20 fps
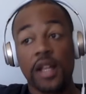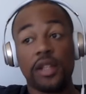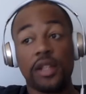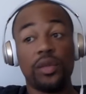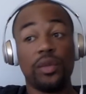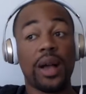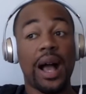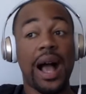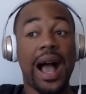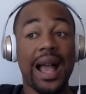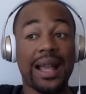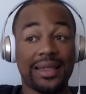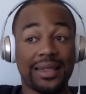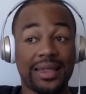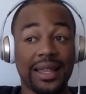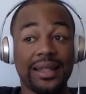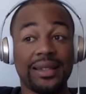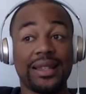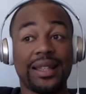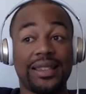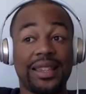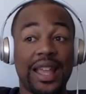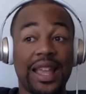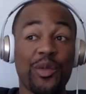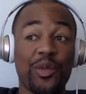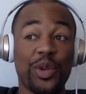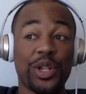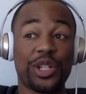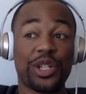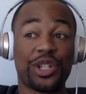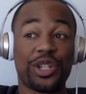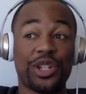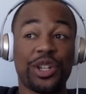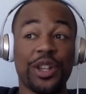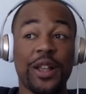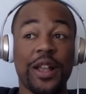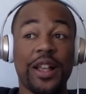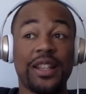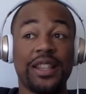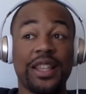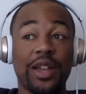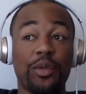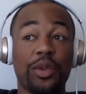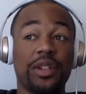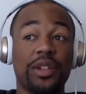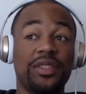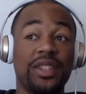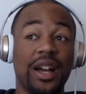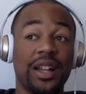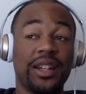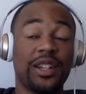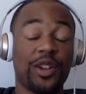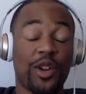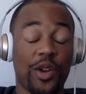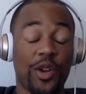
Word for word: Do I think that they wish they would have done it